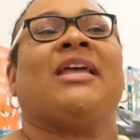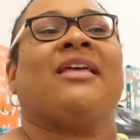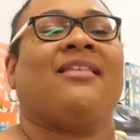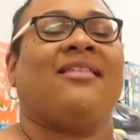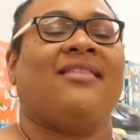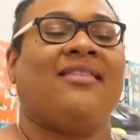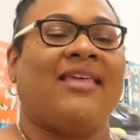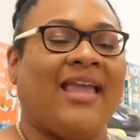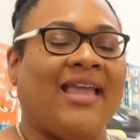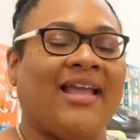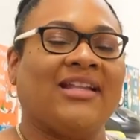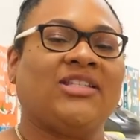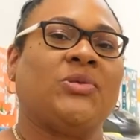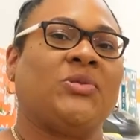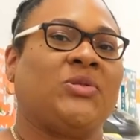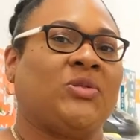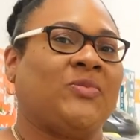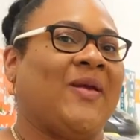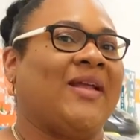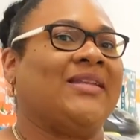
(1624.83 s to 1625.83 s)
they get to
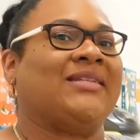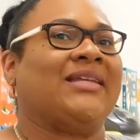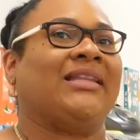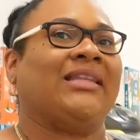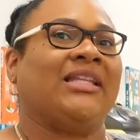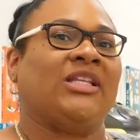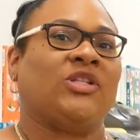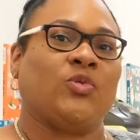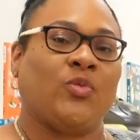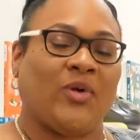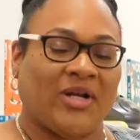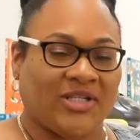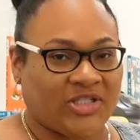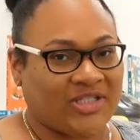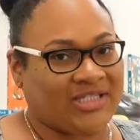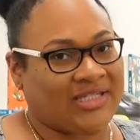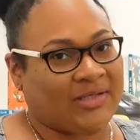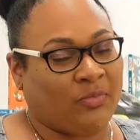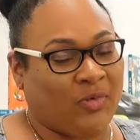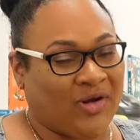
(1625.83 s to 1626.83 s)
spend at least one
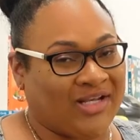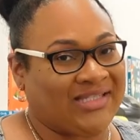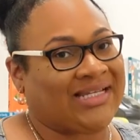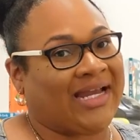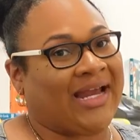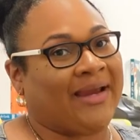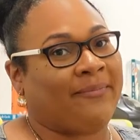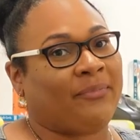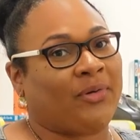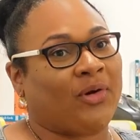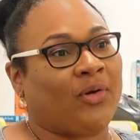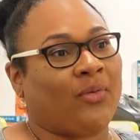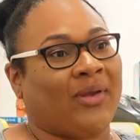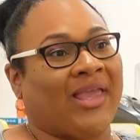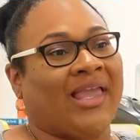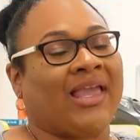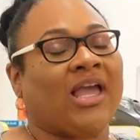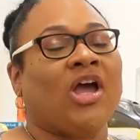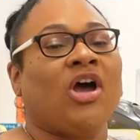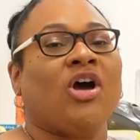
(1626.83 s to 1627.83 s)
time per week
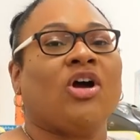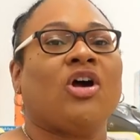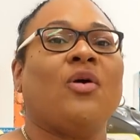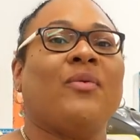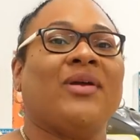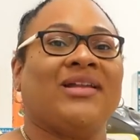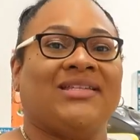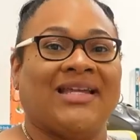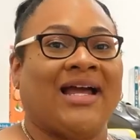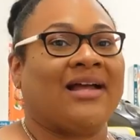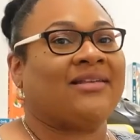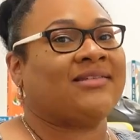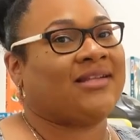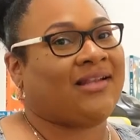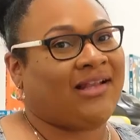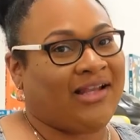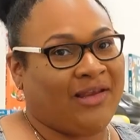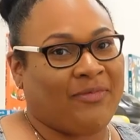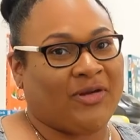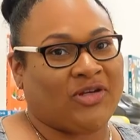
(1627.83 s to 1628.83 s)
going down to the
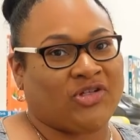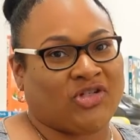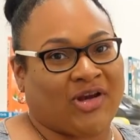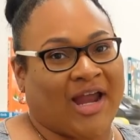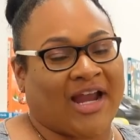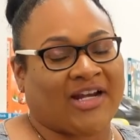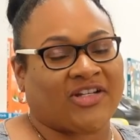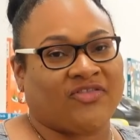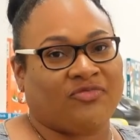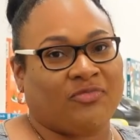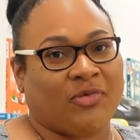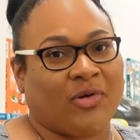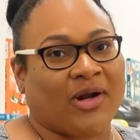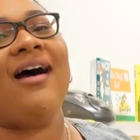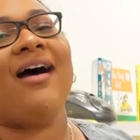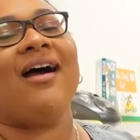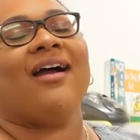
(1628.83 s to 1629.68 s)
LEAP Interactive board.